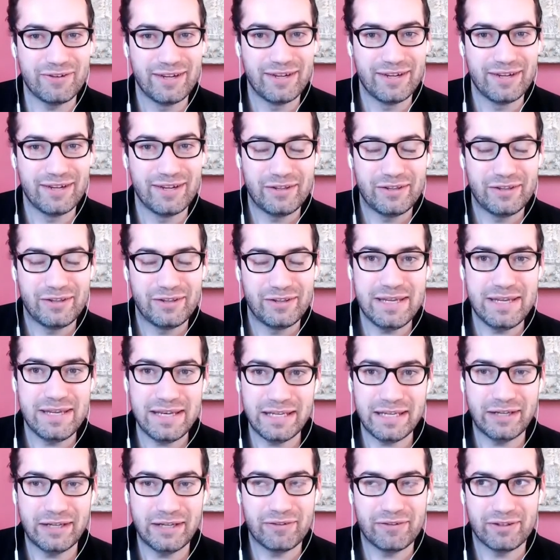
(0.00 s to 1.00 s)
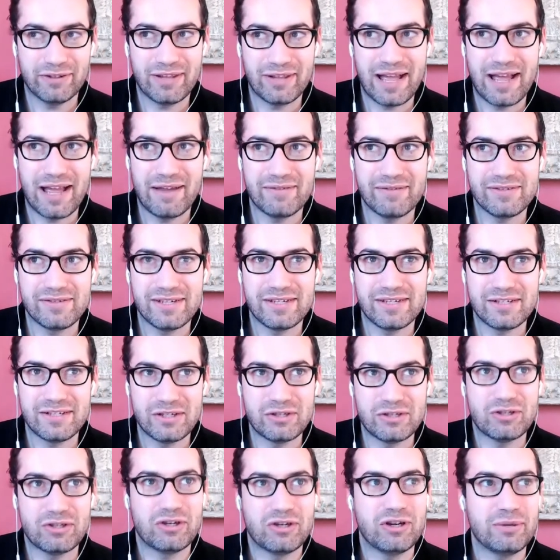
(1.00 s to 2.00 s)
the meaning of their lives is in
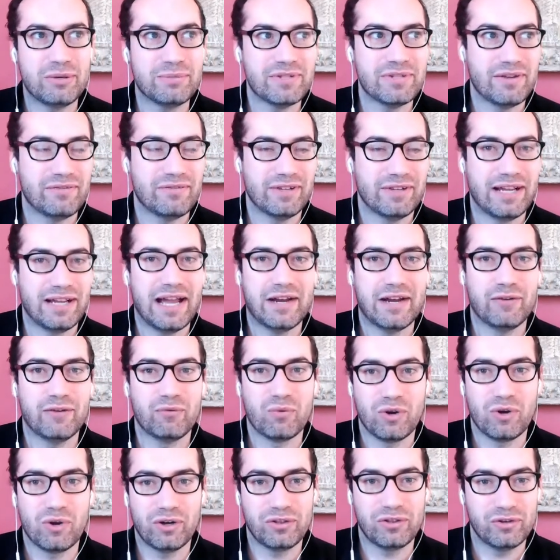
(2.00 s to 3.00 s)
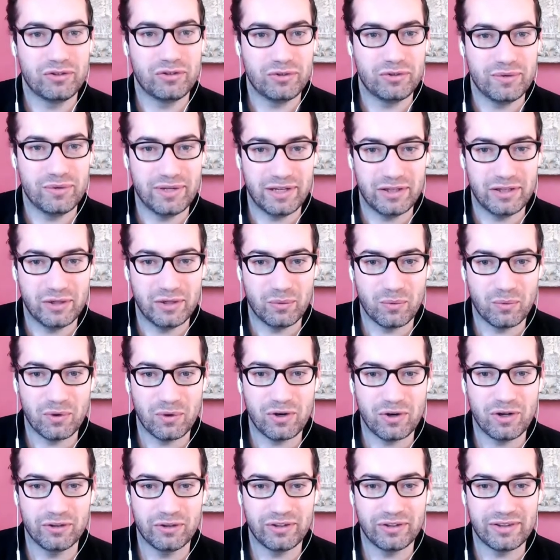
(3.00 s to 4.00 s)
terms of the kind of work they're doing in the
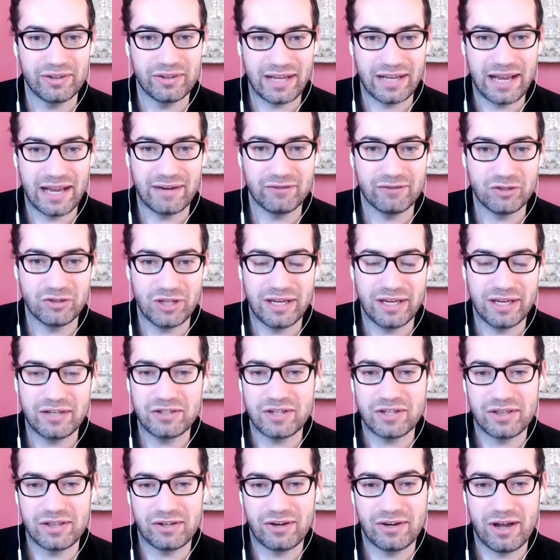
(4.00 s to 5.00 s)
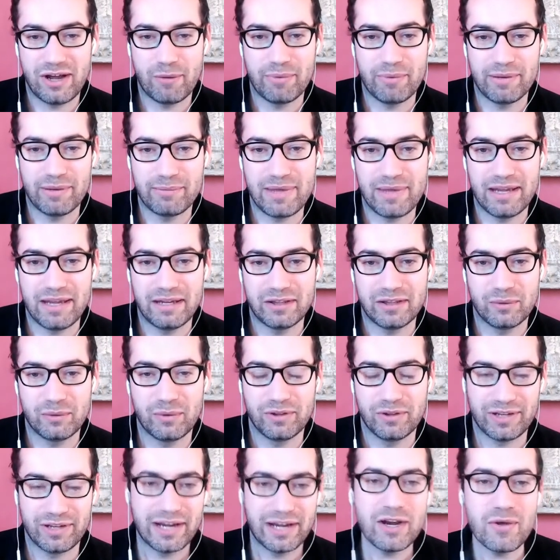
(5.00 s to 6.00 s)
world and the kind of change that they're helping make in the
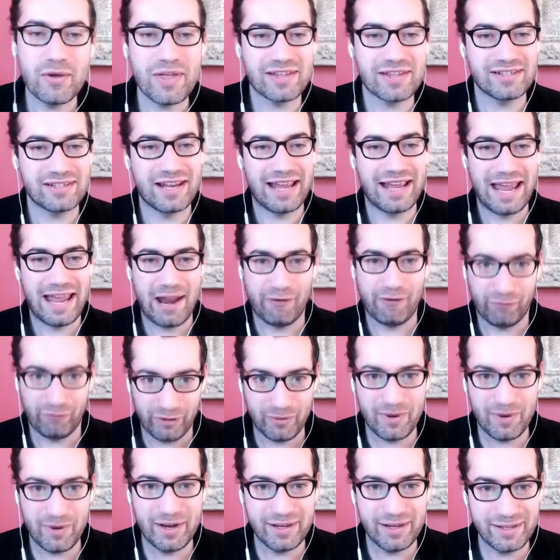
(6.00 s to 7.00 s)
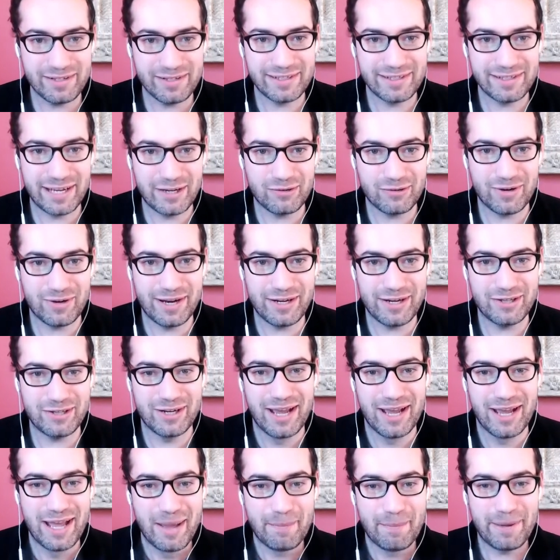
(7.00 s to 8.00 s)
world. And I know that's not everyone in this age range,
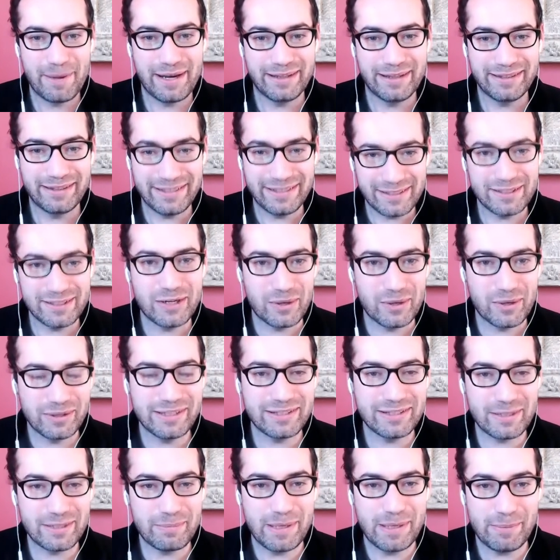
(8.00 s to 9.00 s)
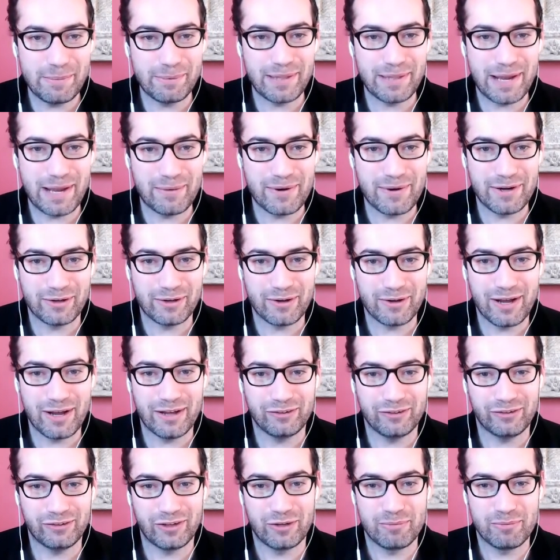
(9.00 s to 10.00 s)
but at least you know at least the people I run
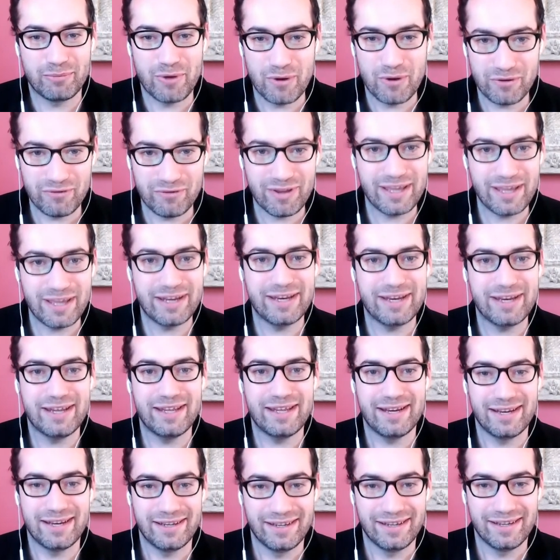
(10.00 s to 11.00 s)
across that are motivated and